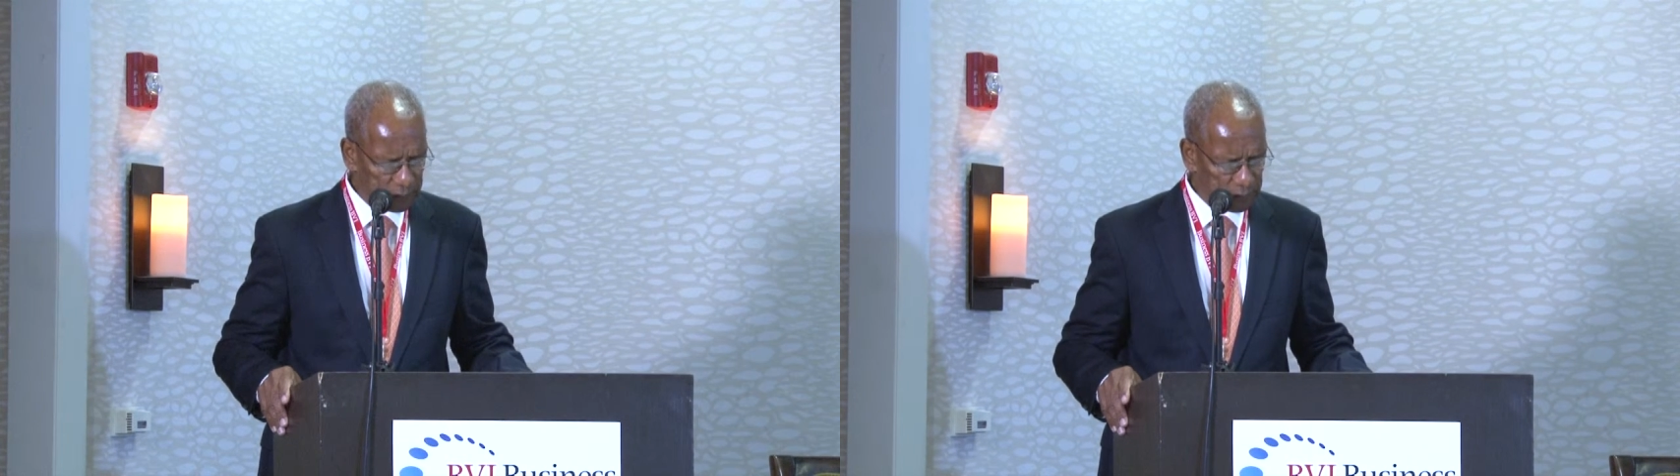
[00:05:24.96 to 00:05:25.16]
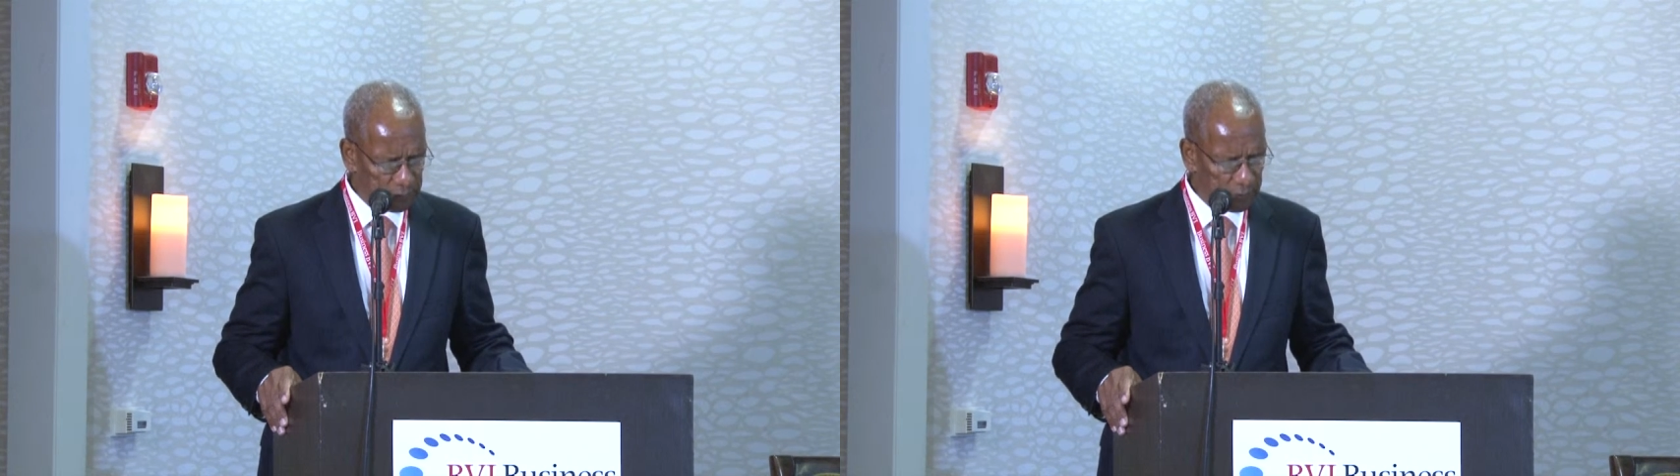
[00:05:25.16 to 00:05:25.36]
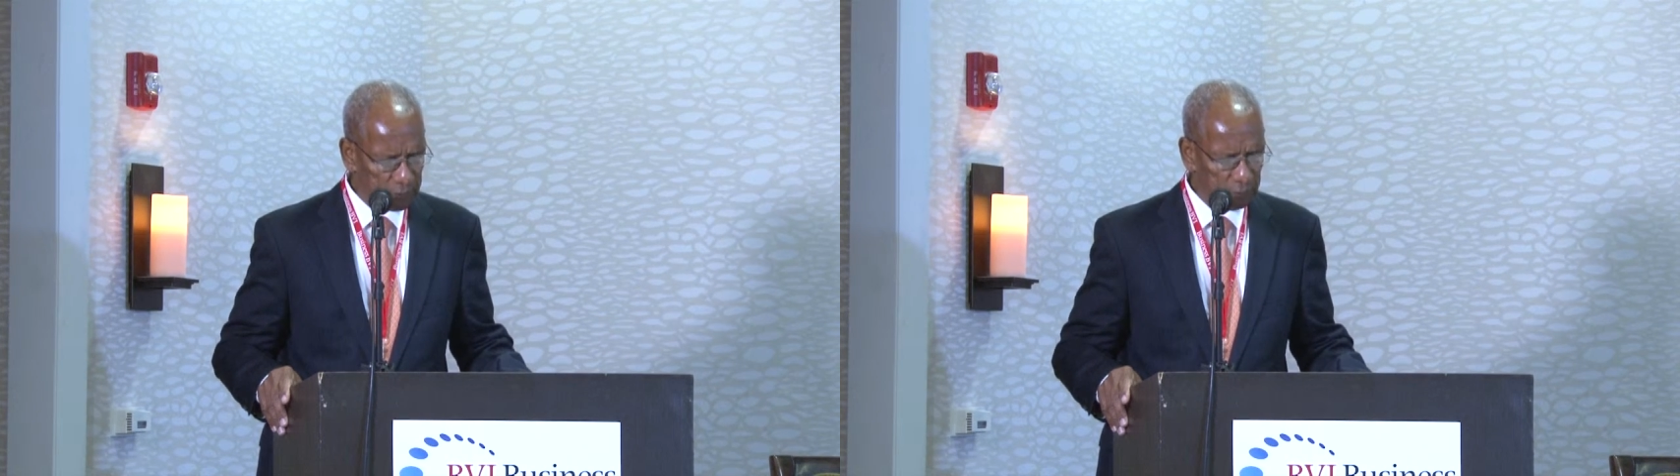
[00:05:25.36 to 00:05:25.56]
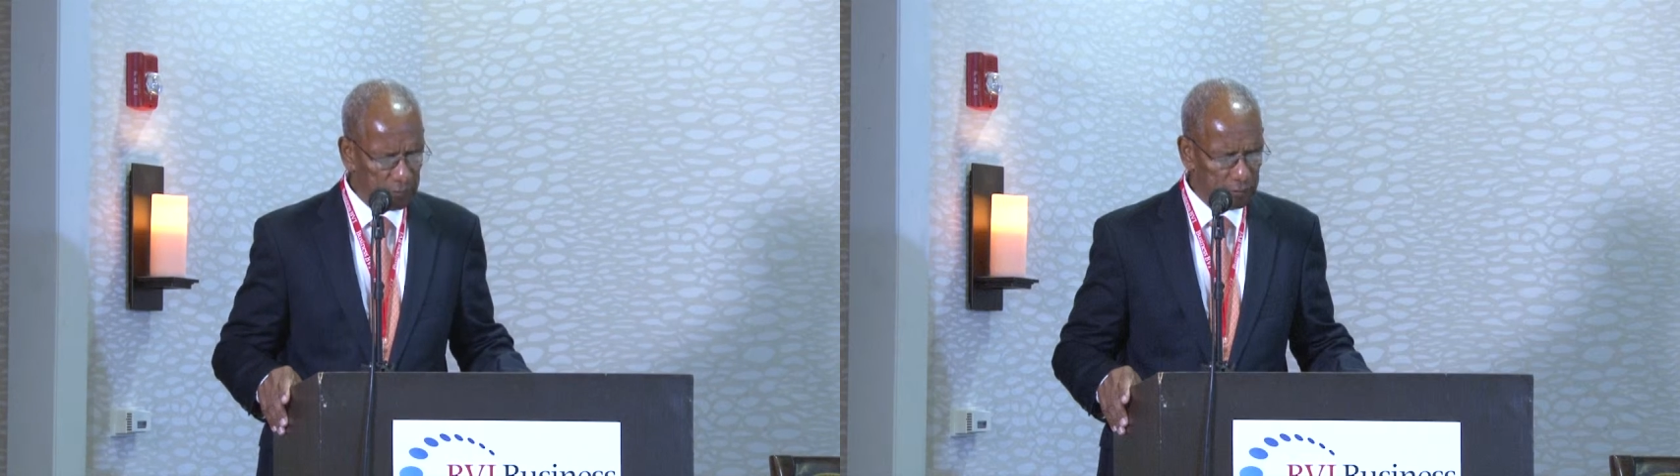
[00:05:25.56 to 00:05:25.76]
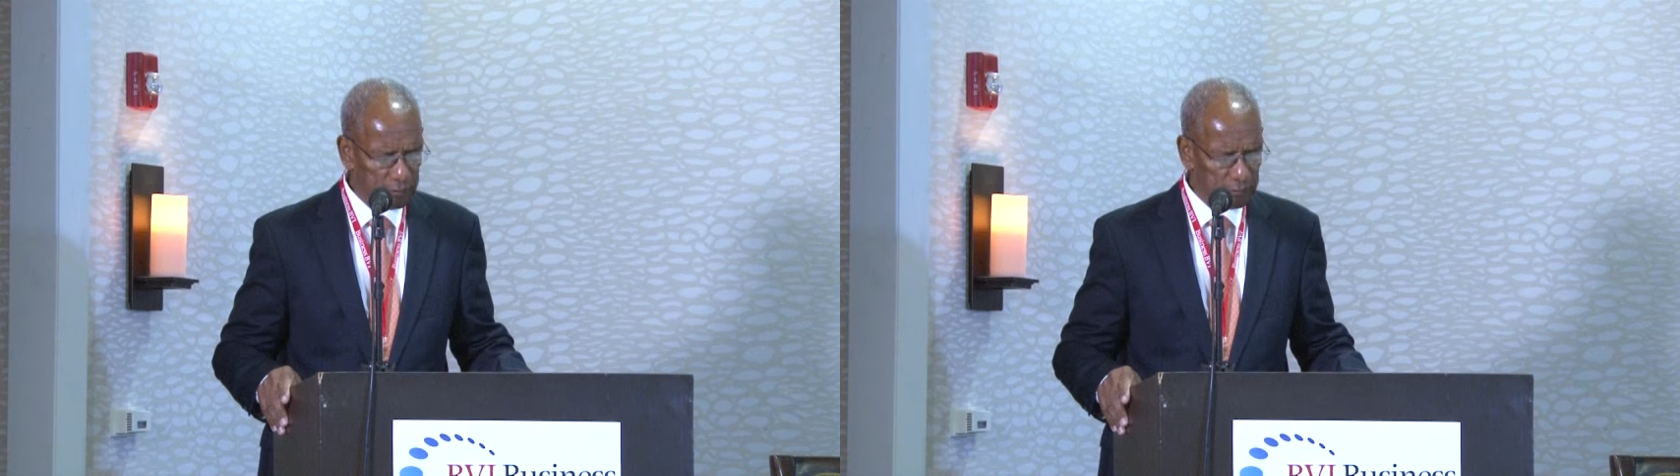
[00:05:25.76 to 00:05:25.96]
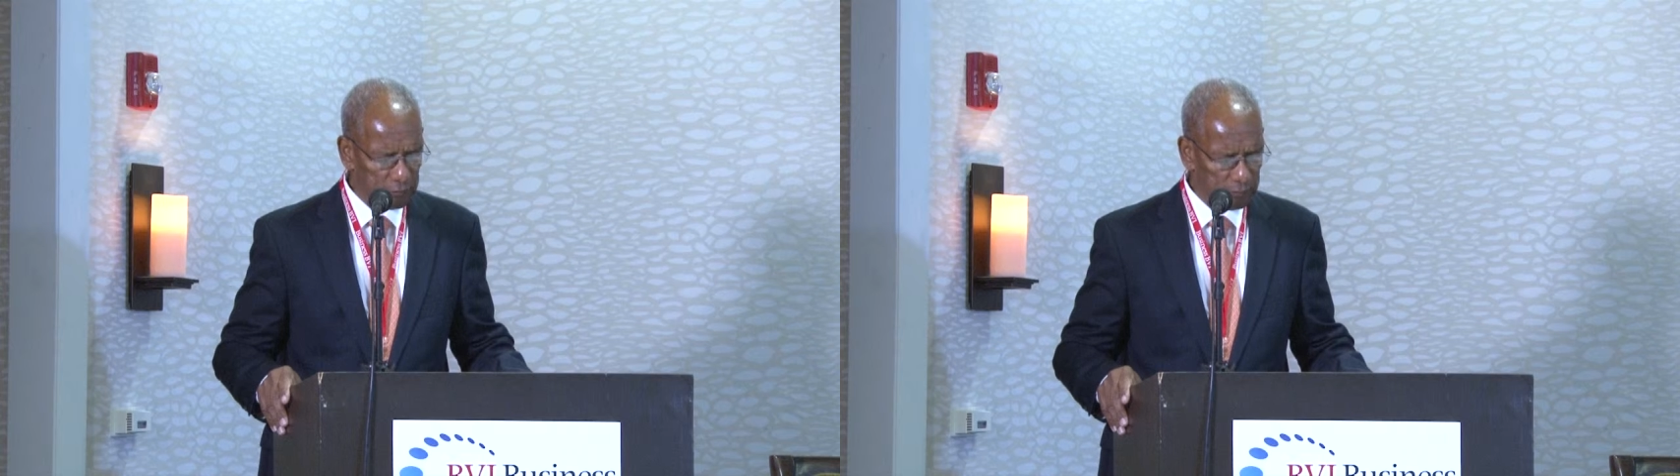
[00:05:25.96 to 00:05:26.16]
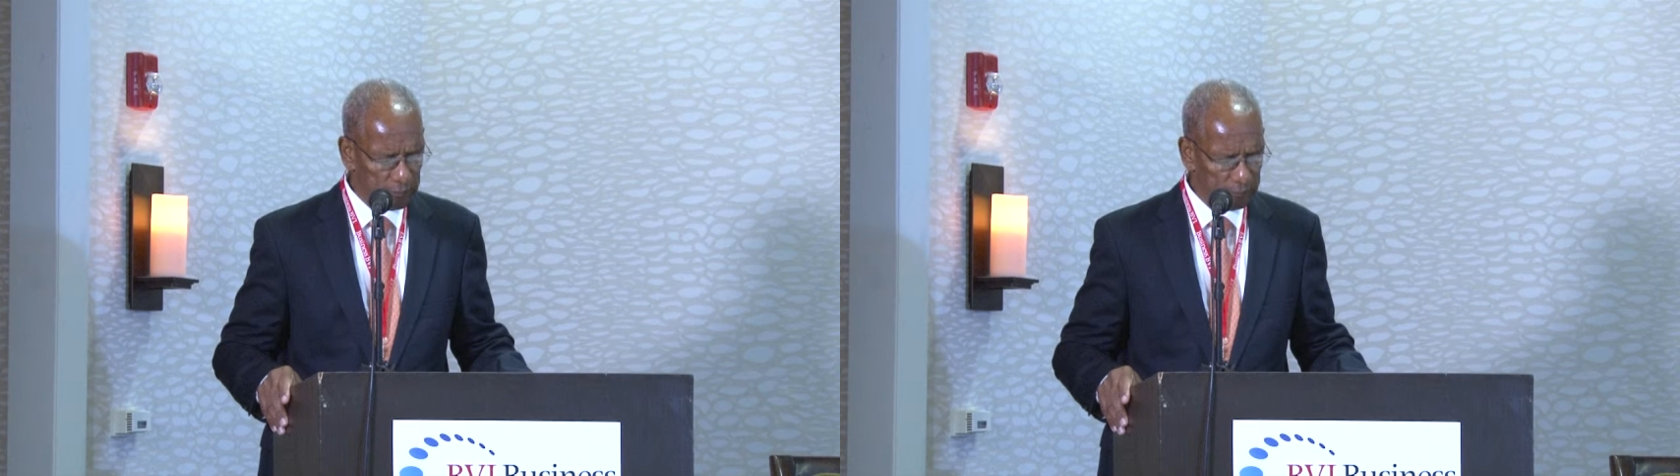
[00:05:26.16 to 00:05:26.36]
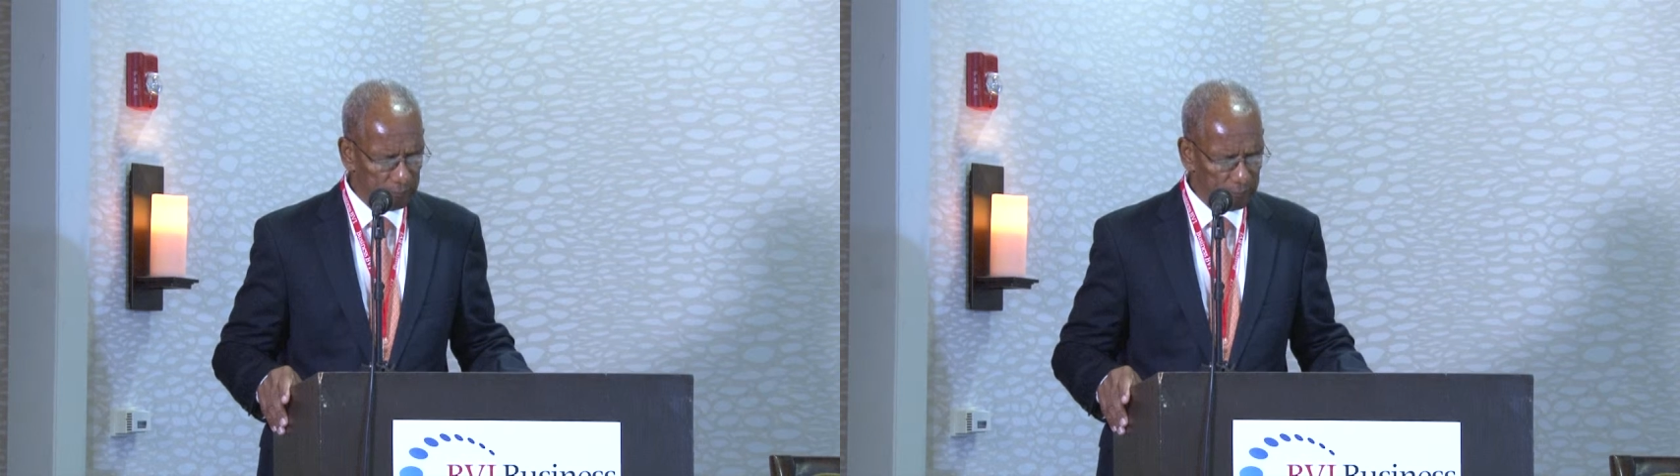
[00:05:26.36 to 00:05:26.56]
the state of the industry